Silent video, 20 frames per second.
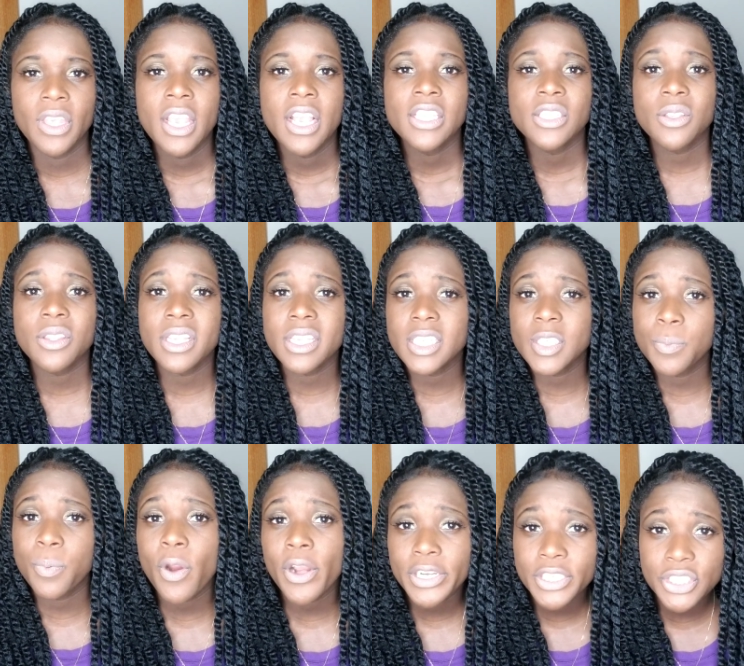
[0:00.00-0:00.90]
So this is
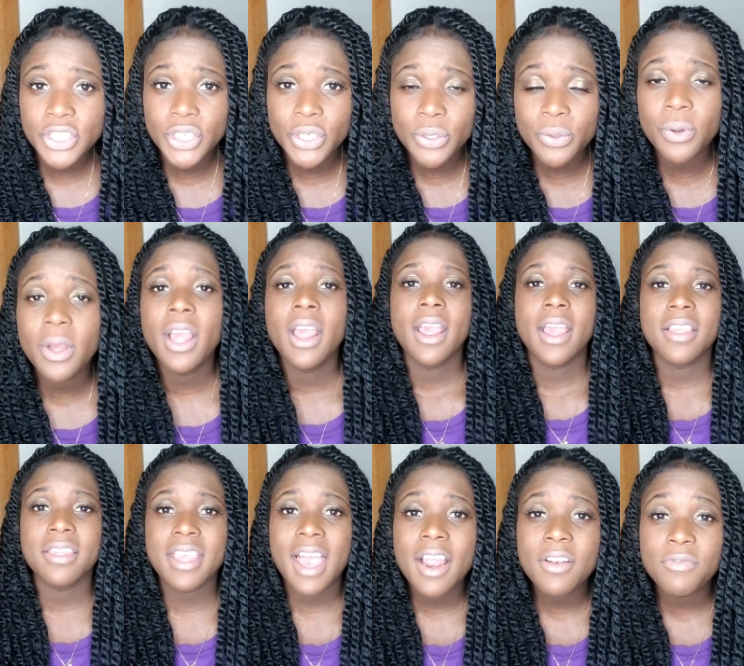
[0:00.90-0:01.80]
part two, and
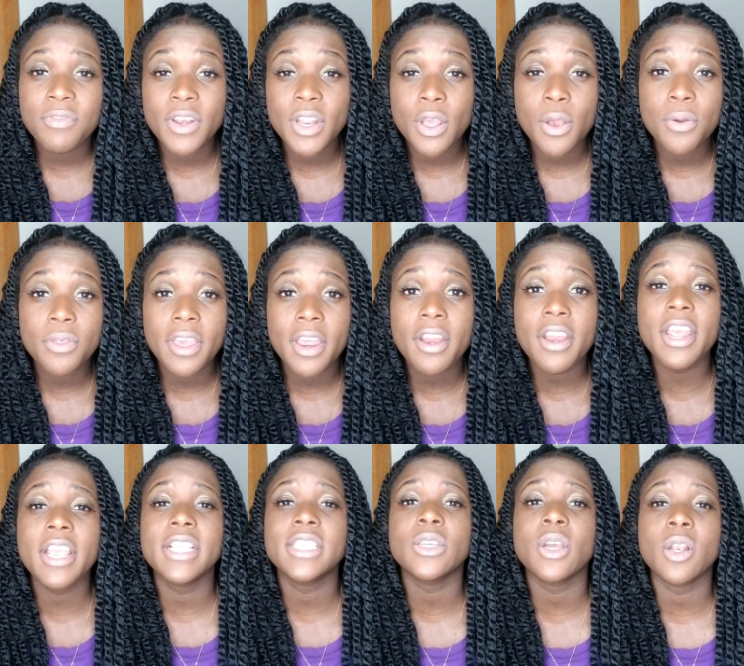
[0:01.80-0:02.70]
that video there
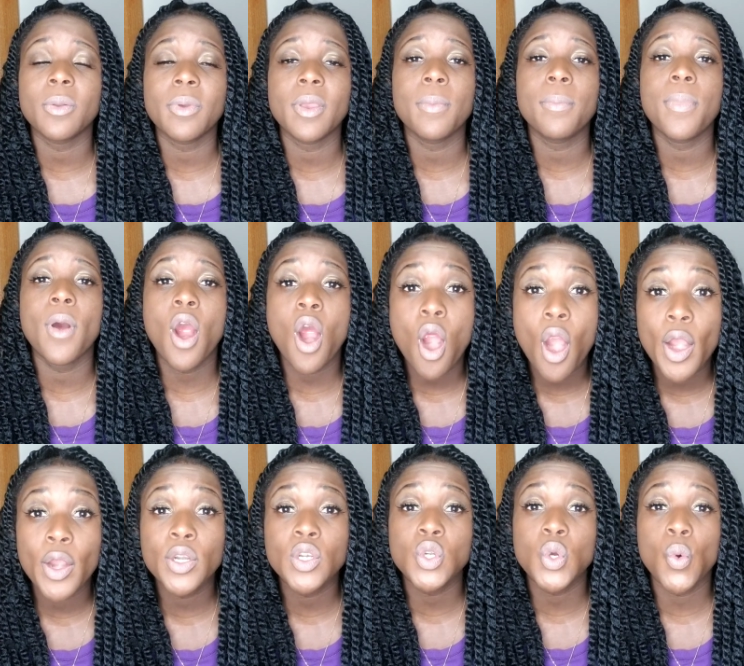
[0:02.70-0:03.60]
is going to be
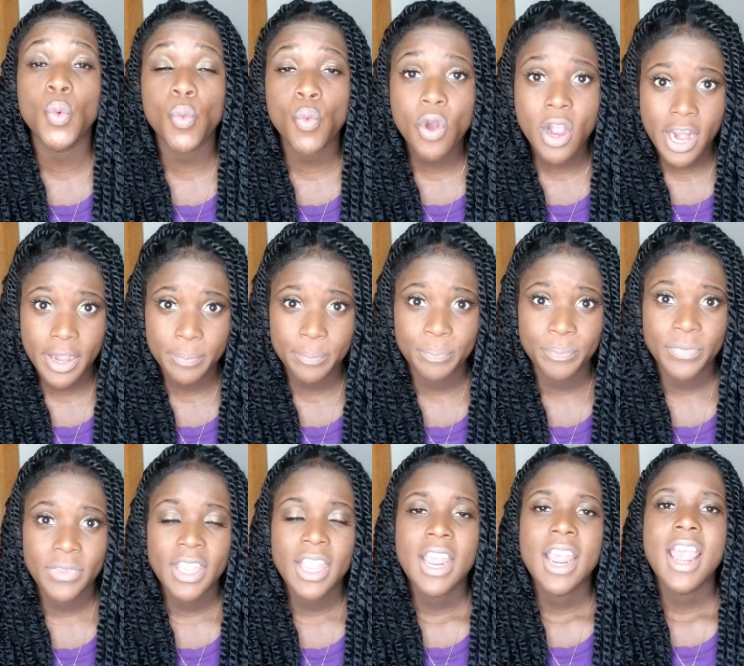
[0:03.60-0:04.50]
part one.
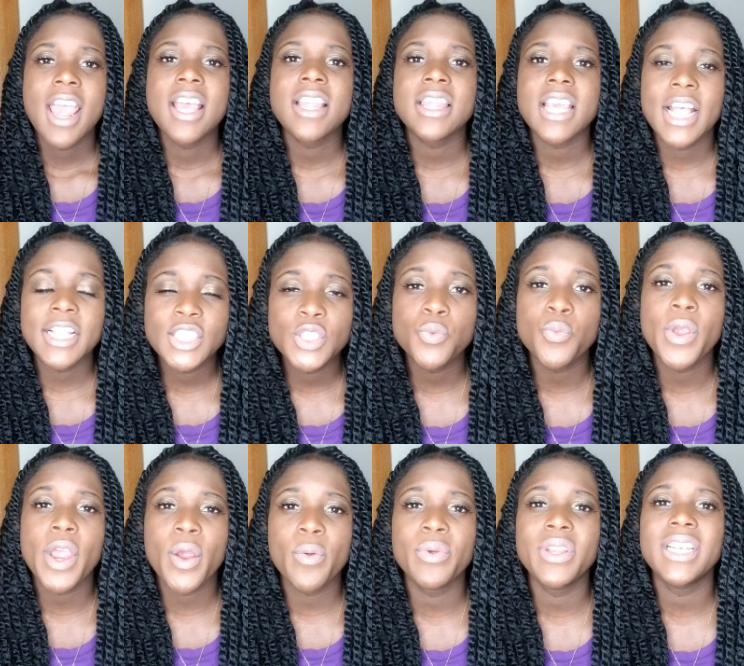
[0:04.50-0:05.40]
And that's
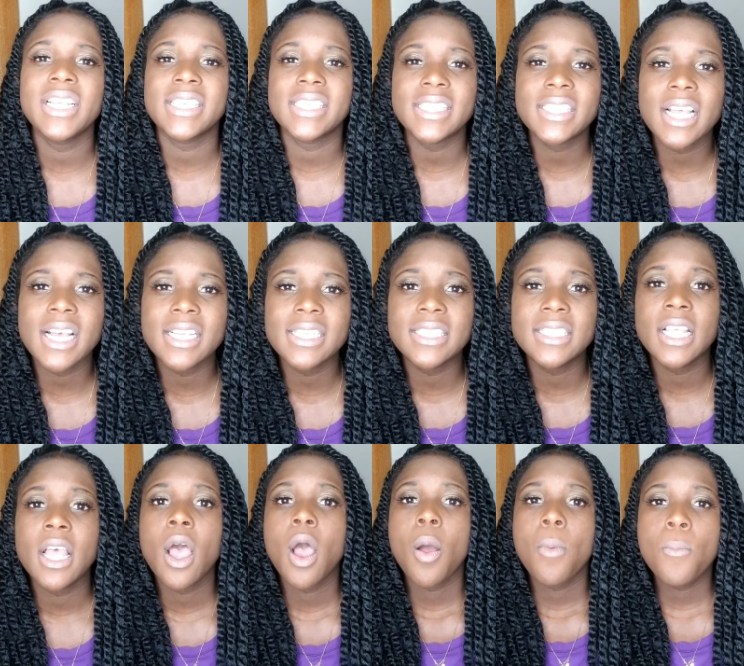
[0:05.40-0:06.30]
where we discuss
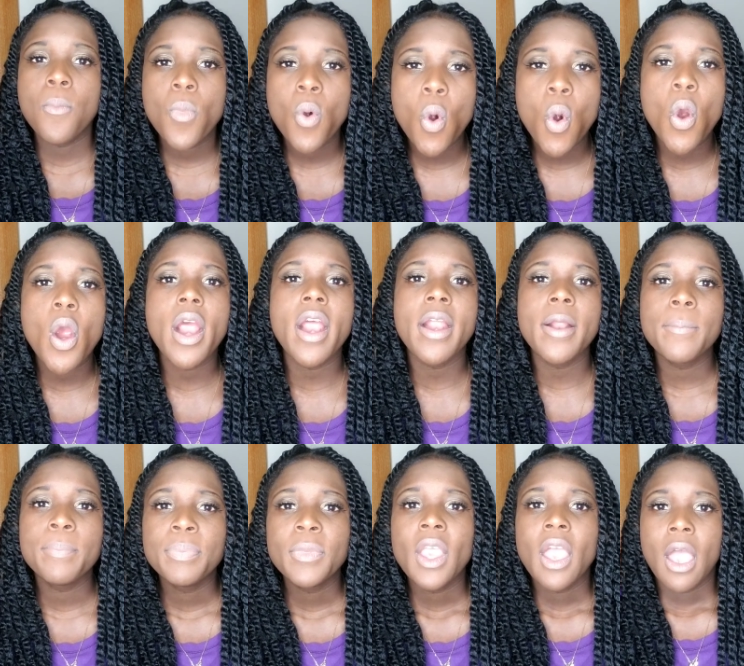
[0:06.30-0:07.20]
more
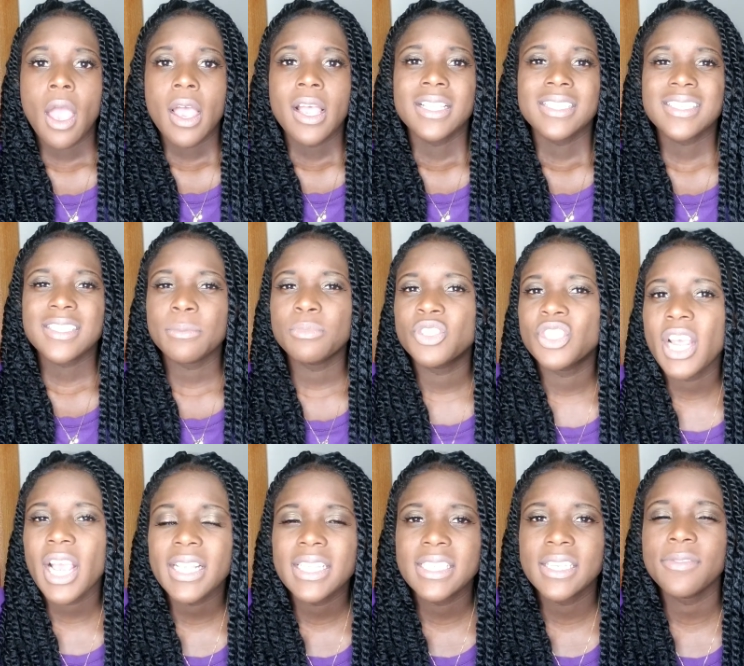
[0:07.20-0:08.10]

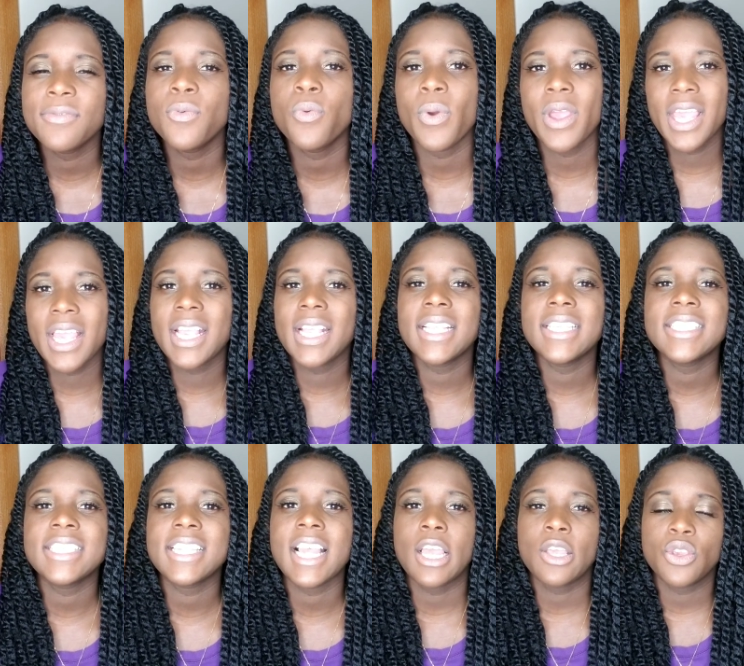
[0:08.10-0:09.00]
subjective ways
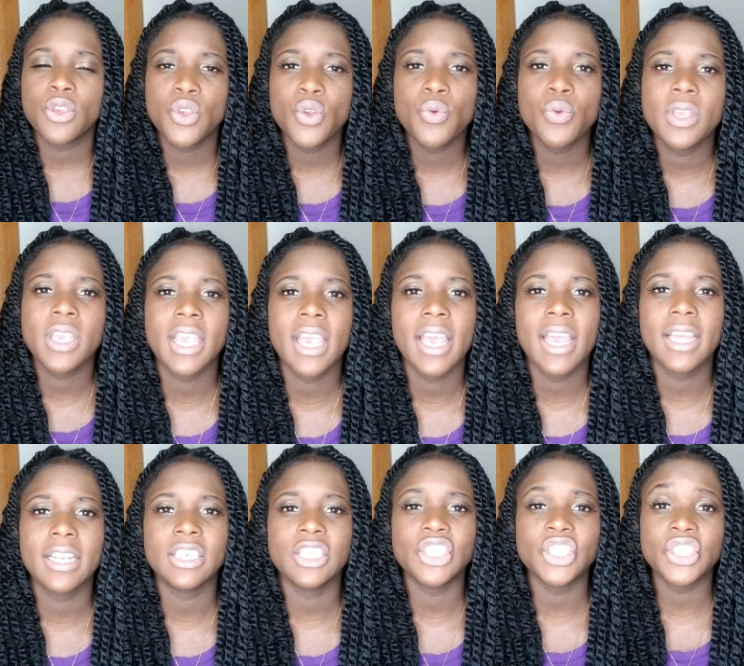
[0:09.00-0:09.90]
that you
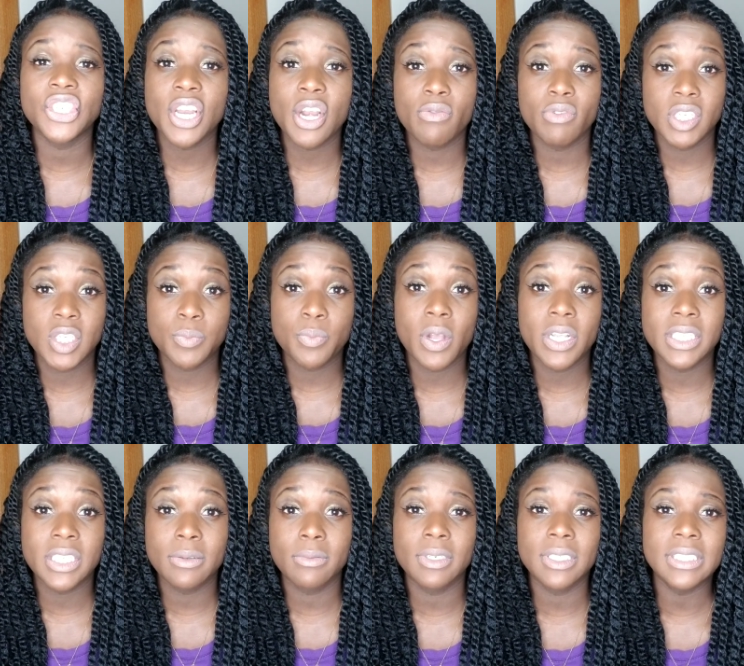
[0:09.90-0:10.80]
can share
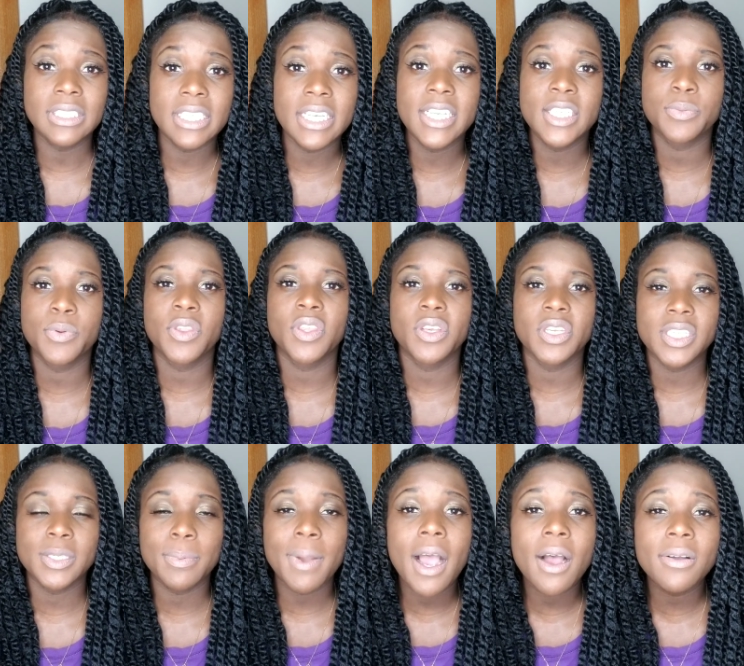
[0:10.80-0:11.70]
responsibilities with your
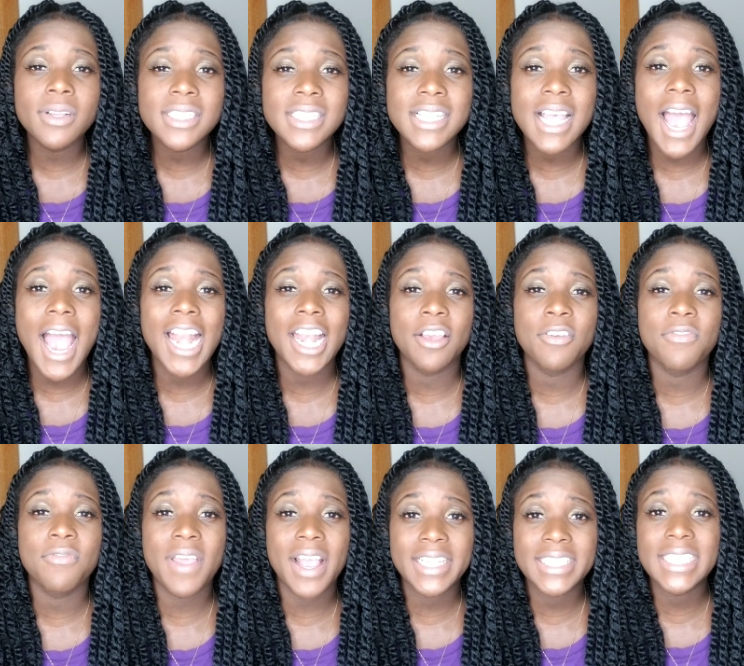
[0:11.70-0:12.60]
spouse and
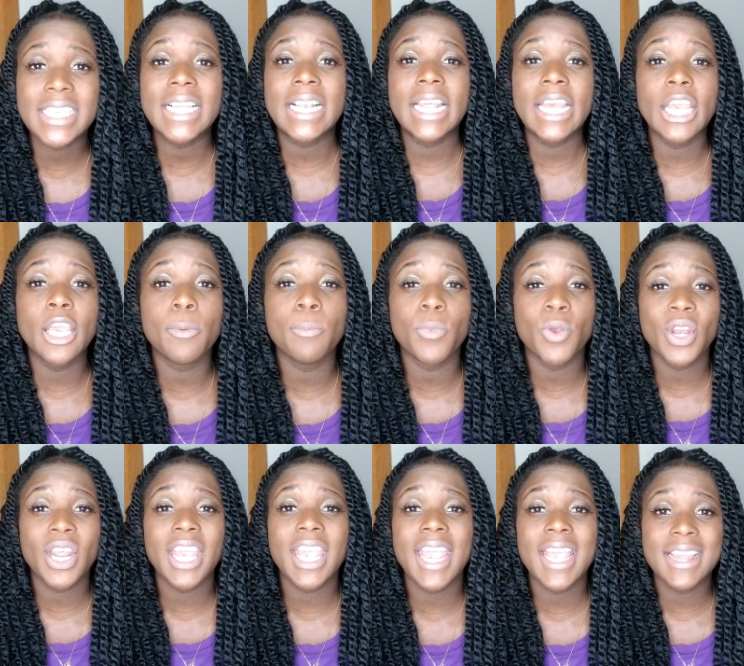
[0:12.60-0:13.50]
effectively
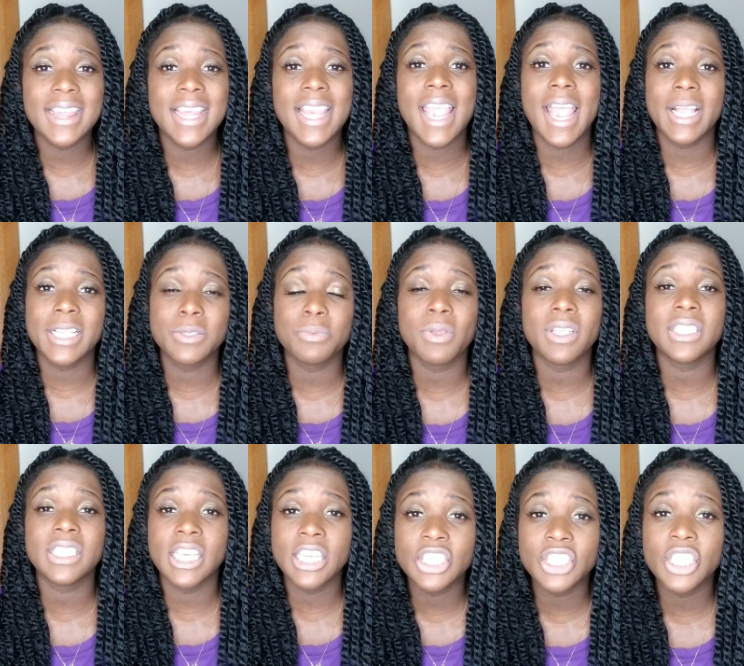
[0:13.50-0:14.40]
communicate the
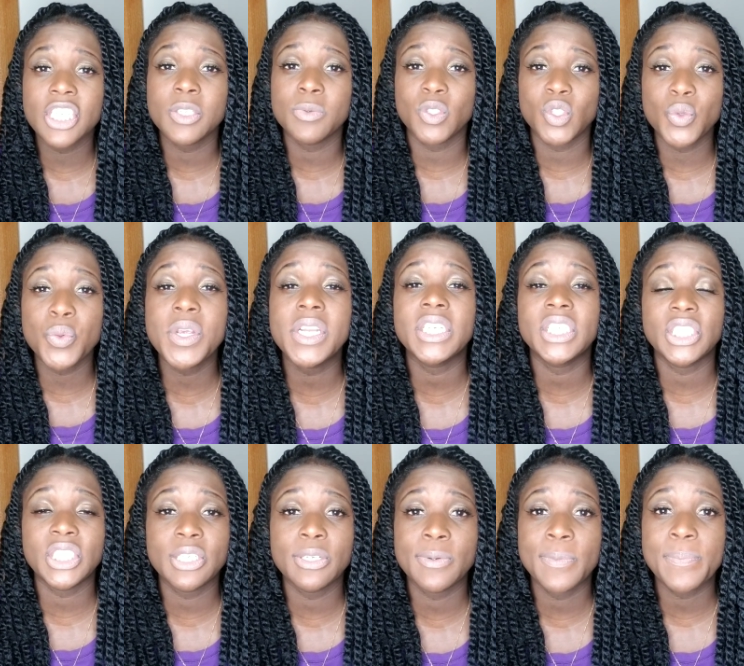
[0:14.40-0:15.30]
expectations between the
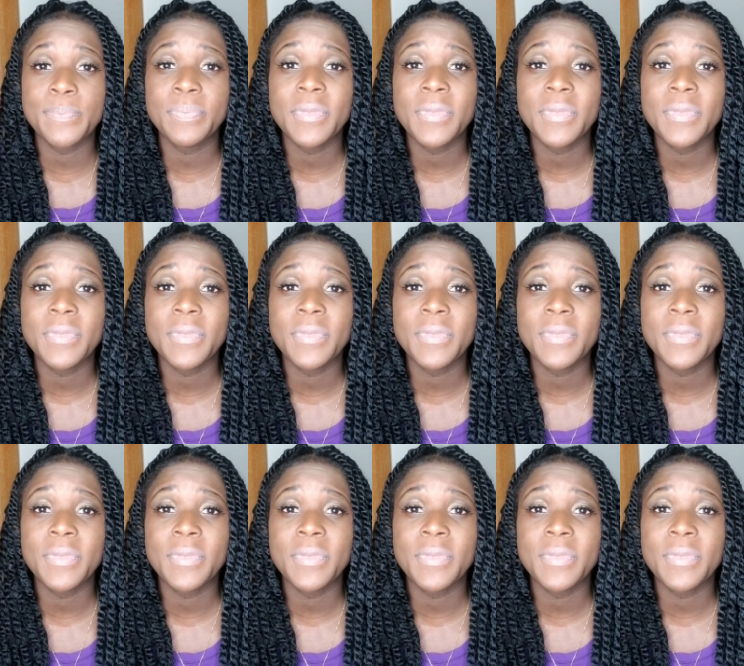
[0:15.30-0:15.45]
two.